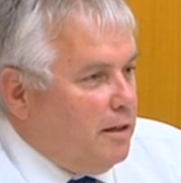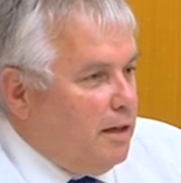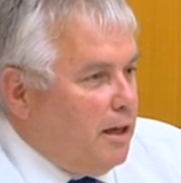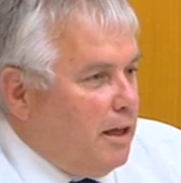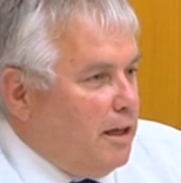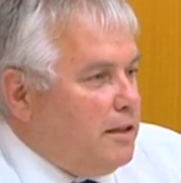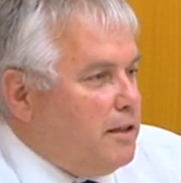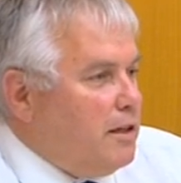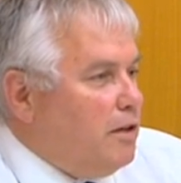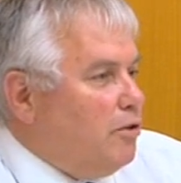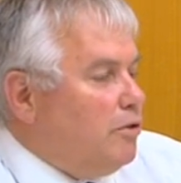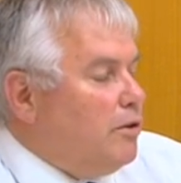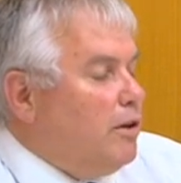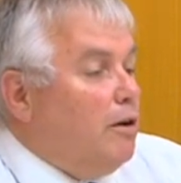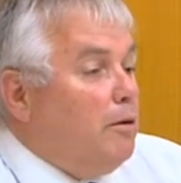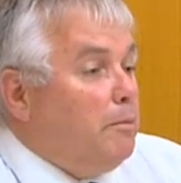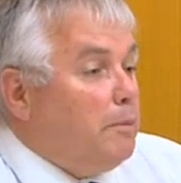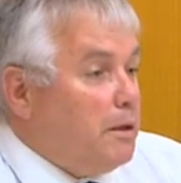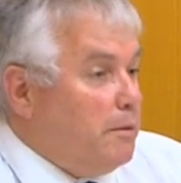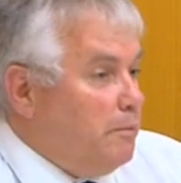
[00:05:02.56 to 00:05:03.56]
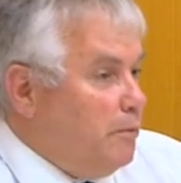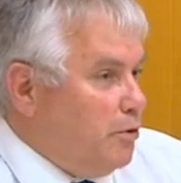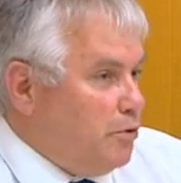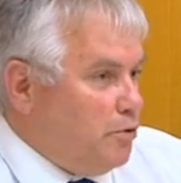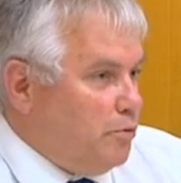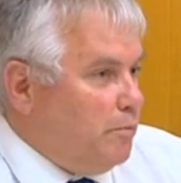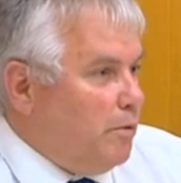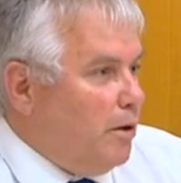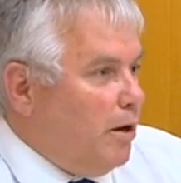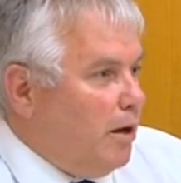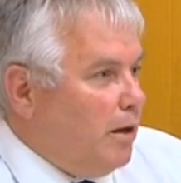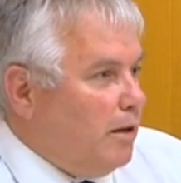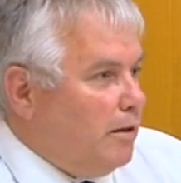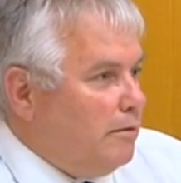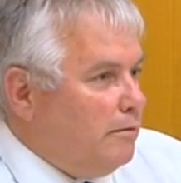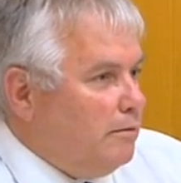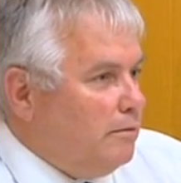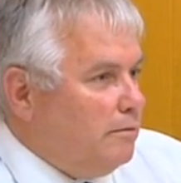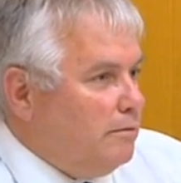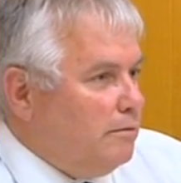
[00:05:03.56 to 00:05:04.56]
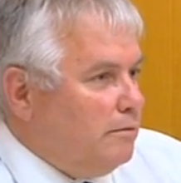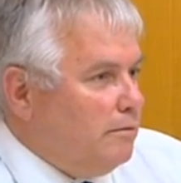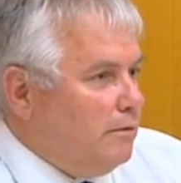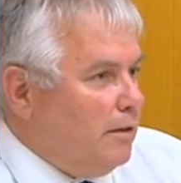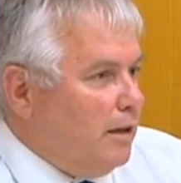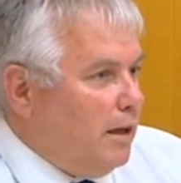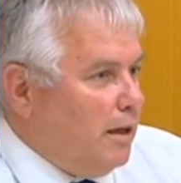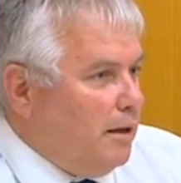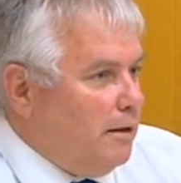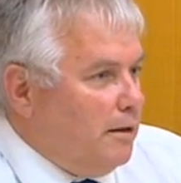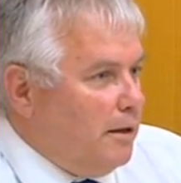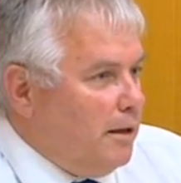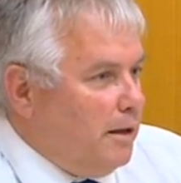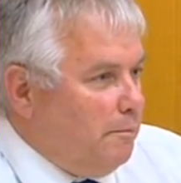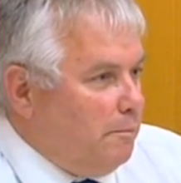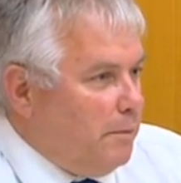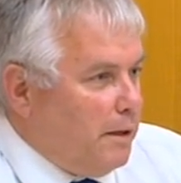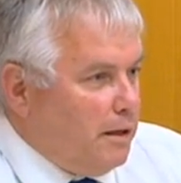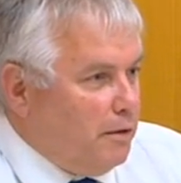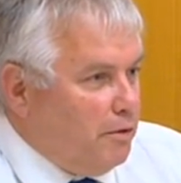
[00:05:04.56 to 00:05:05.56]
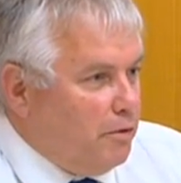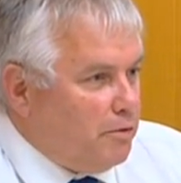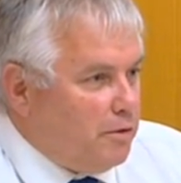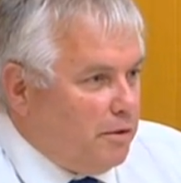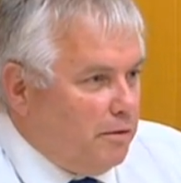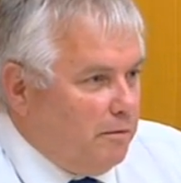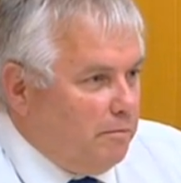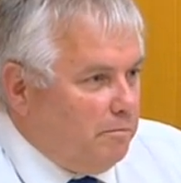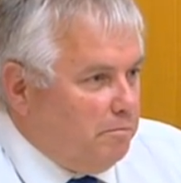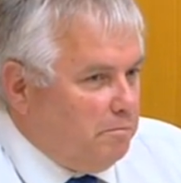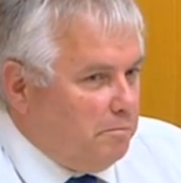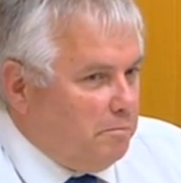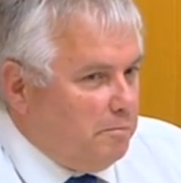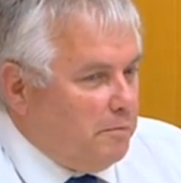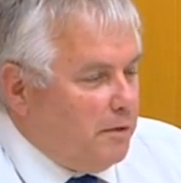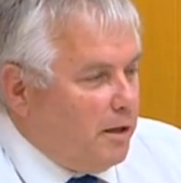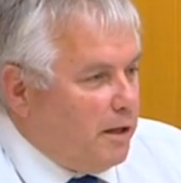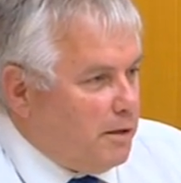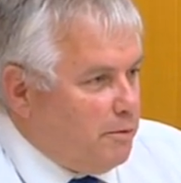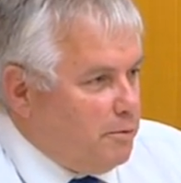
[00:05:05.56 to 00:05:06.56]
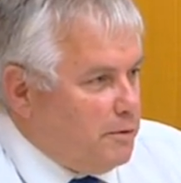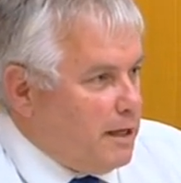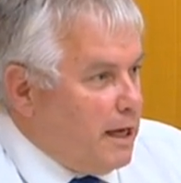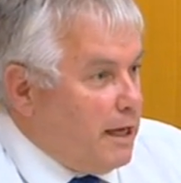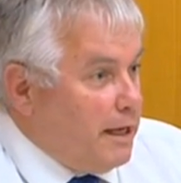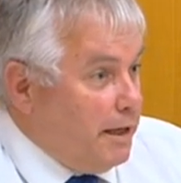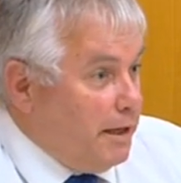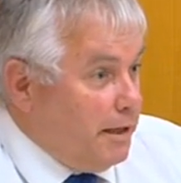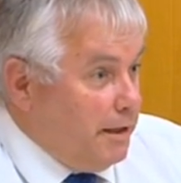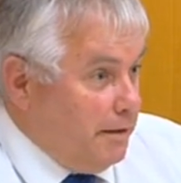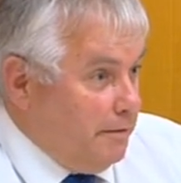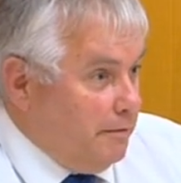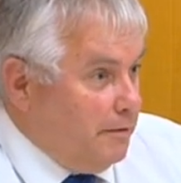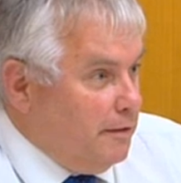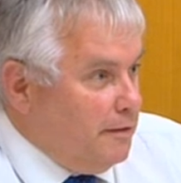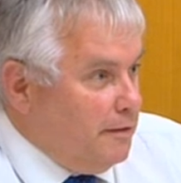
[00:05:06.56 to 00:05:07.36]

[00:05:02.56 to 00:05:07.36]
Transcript: And he said, look, no, I'm a commercial pilot. But he looked like he was 18.